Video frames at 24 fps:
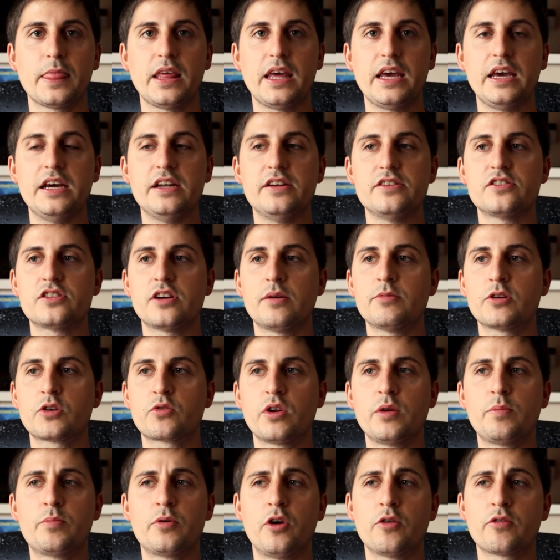And some
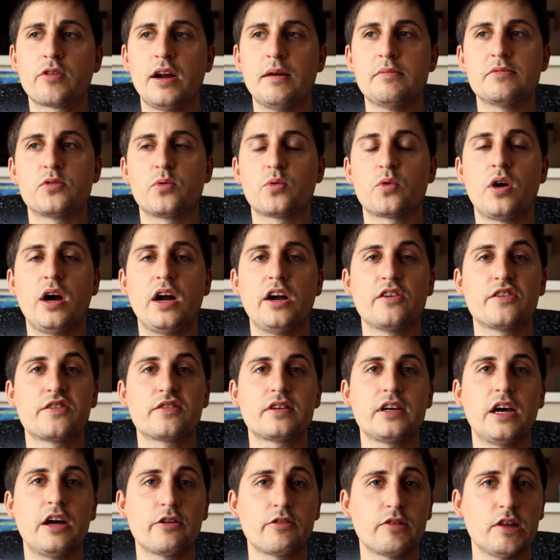degree programs require
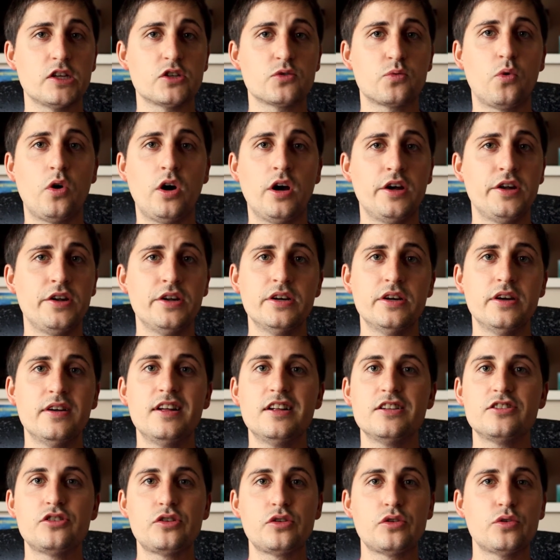calculus 1,
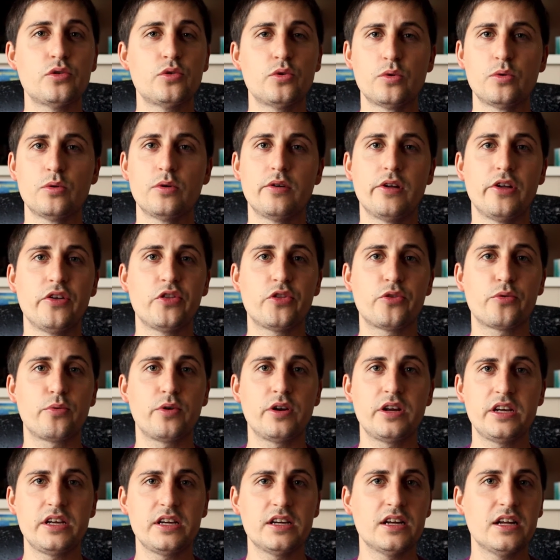2,
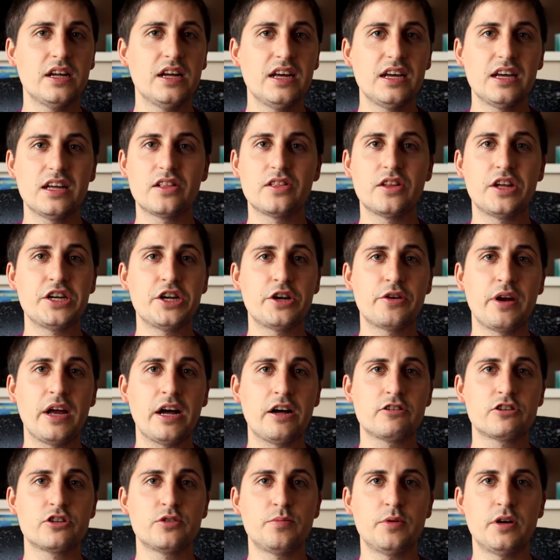3, linear
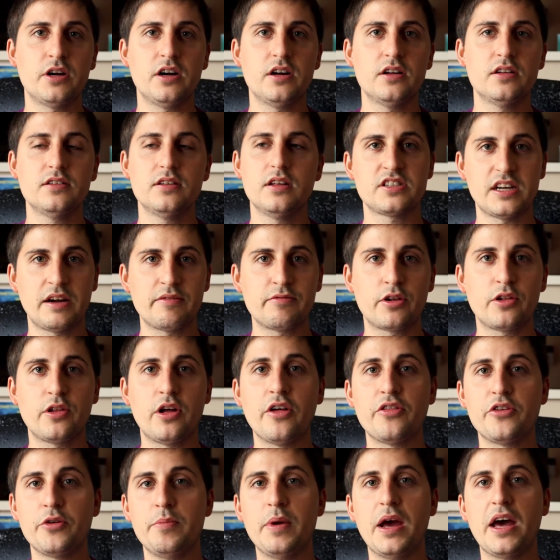algebra, several
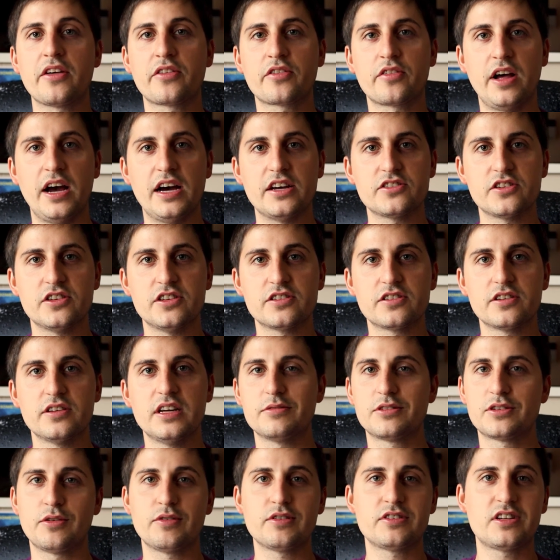other math classes.
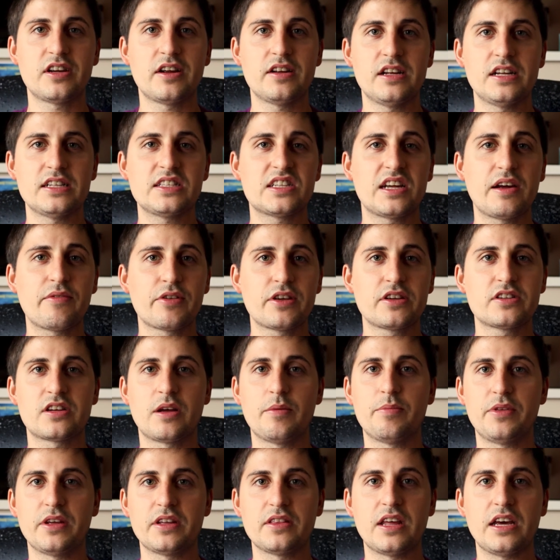So it's, de it's definitely
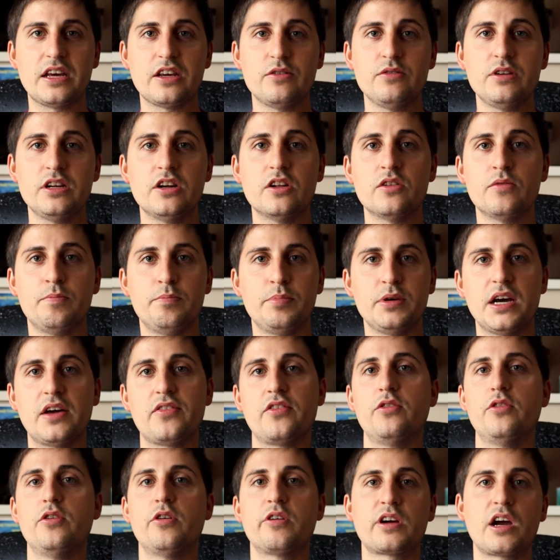something that you need to be on
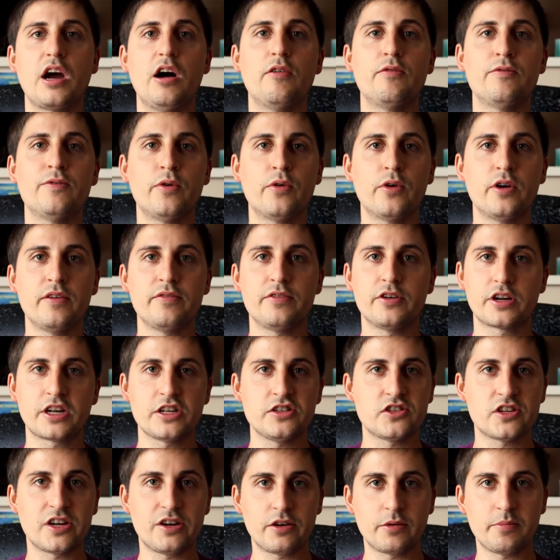the lookout for if you're
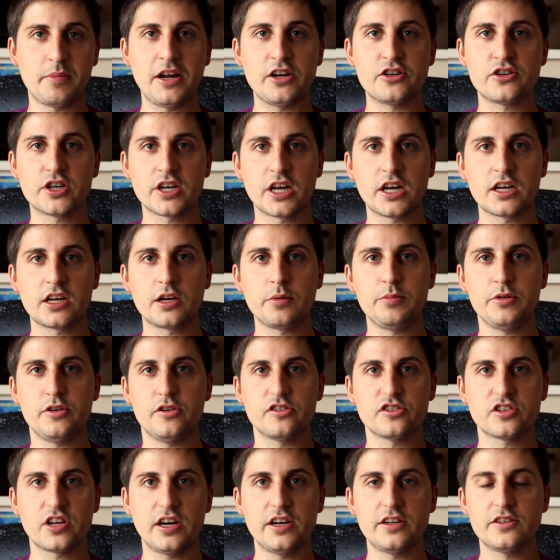considering majoring in
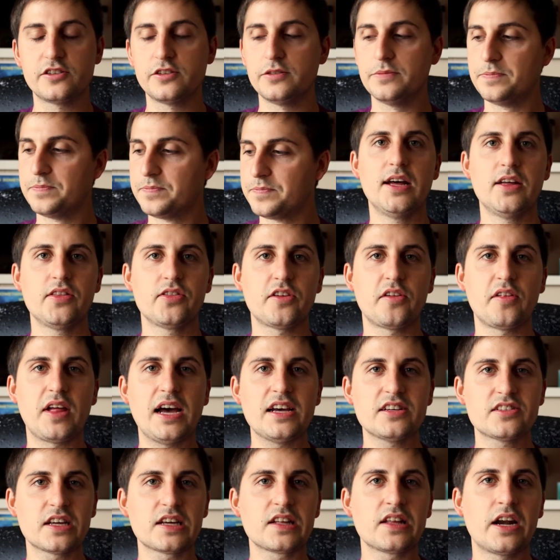computer science. The
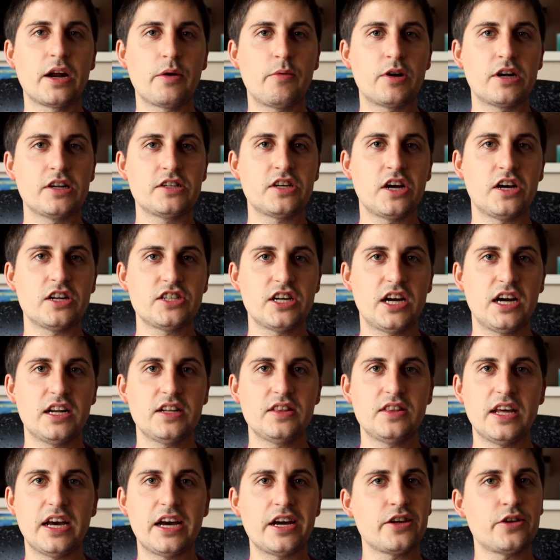last thing that I want to touch
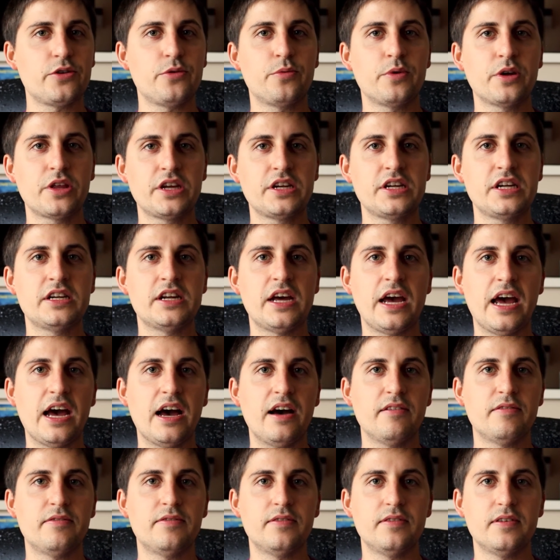on that you really need to
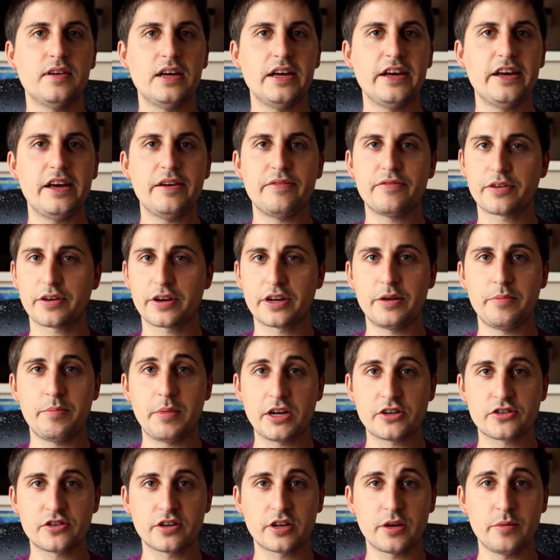have if you're going to
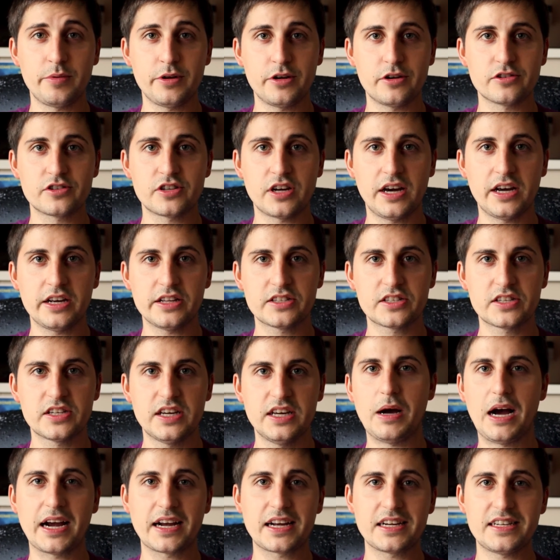major in computer science,
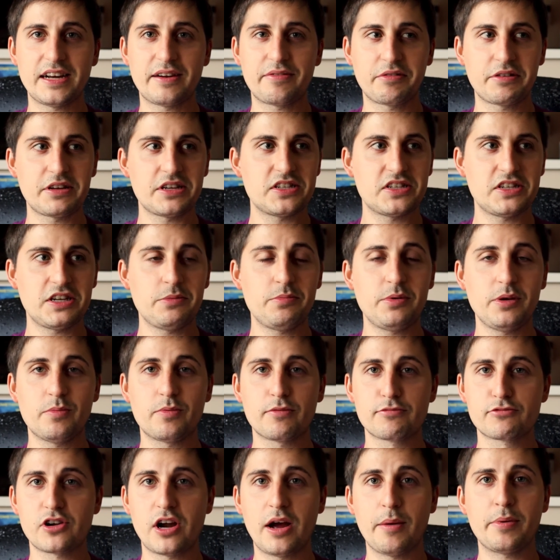I could definitely see
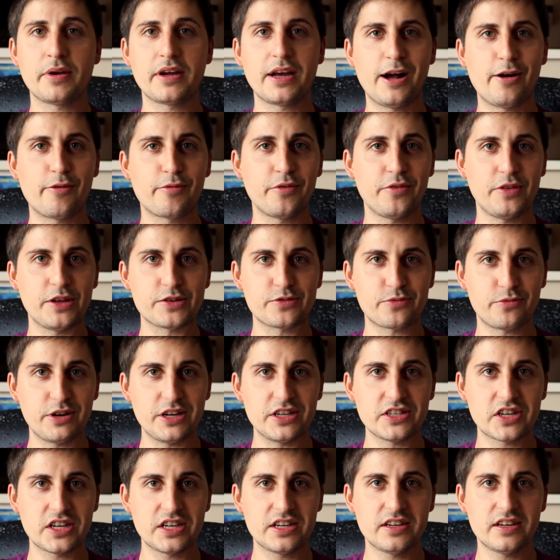people dropping out for this
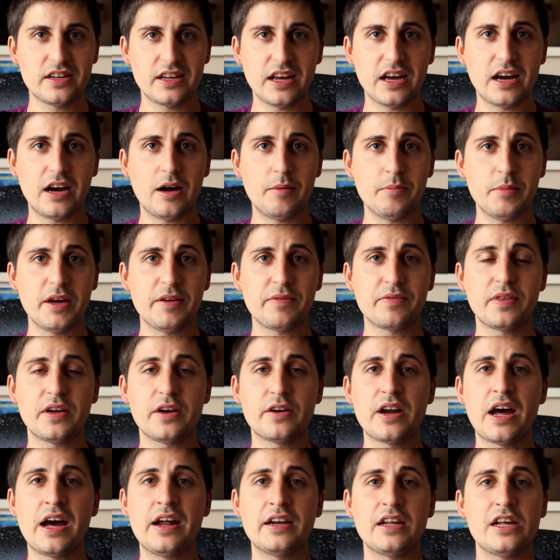reason um, if
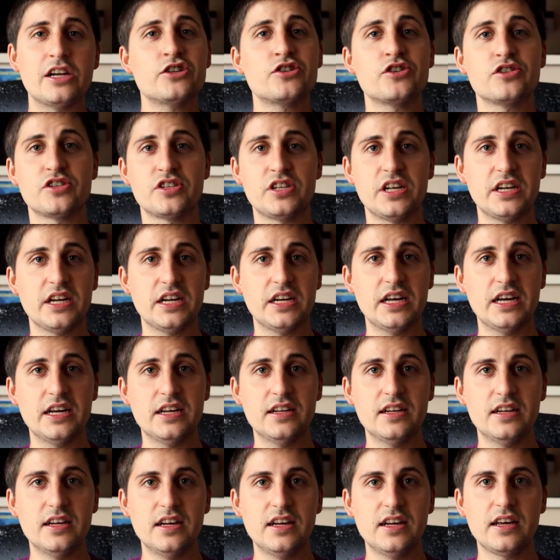they're not interested in it.
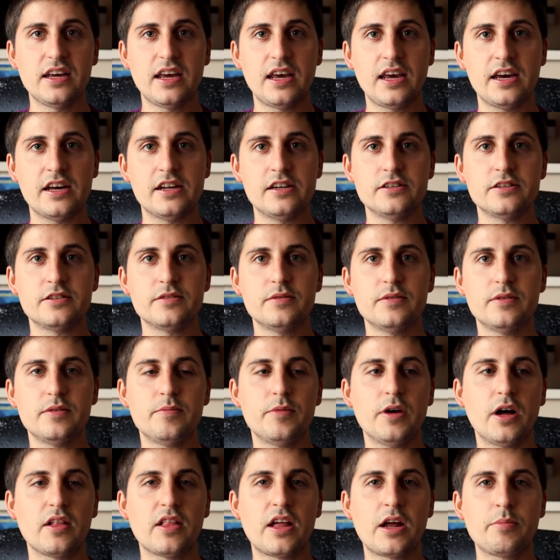And
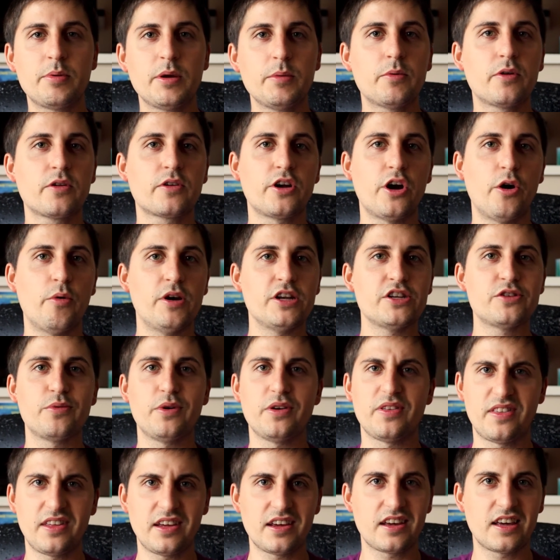a lot of people go into
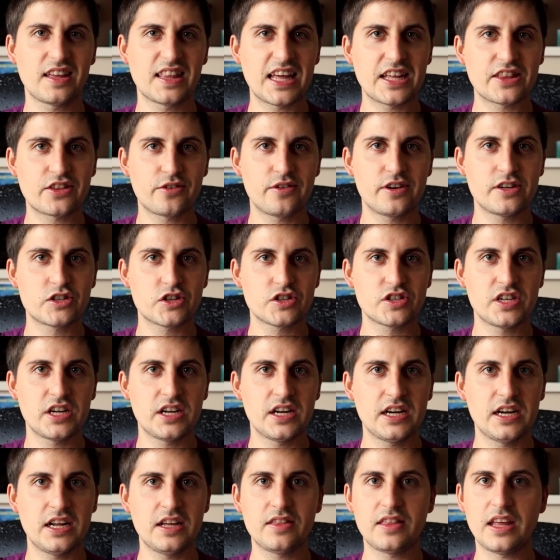it thinking that they're interested
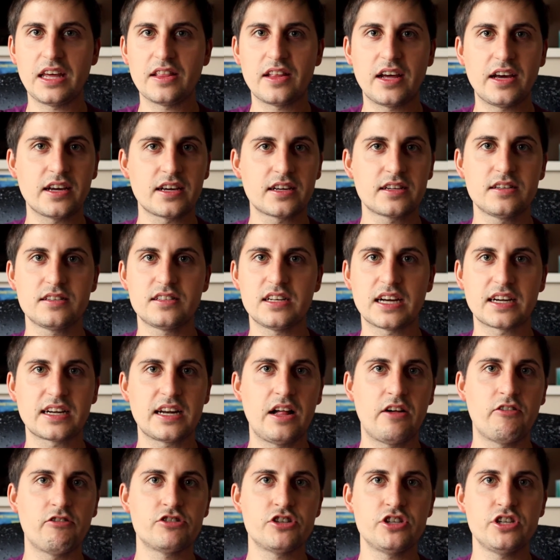in it. They like
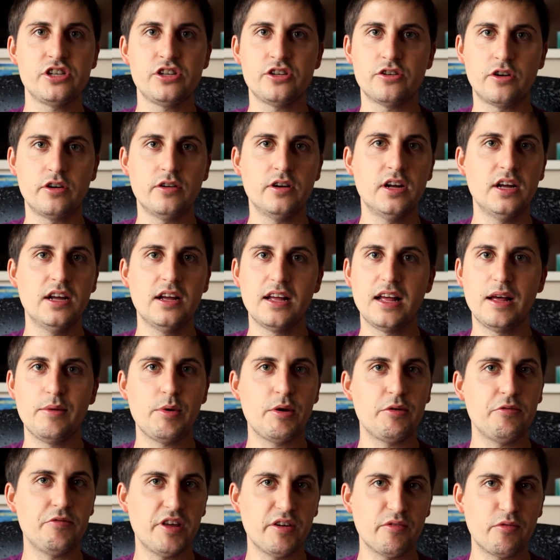technology or
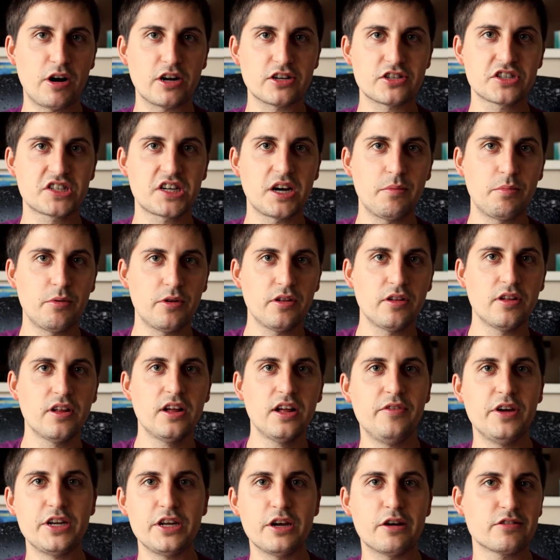maybe they've watched a couple
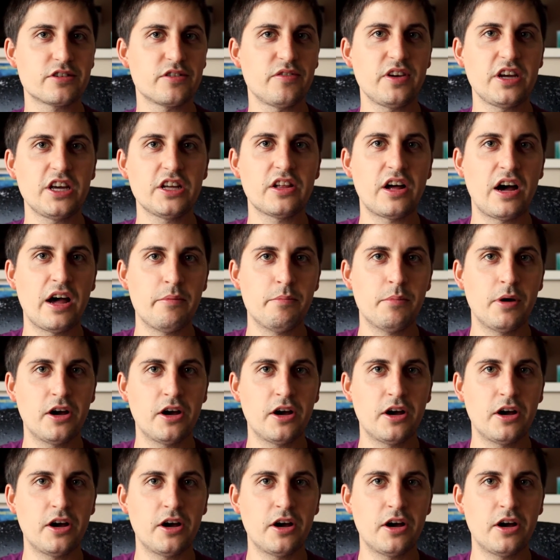videos of Elon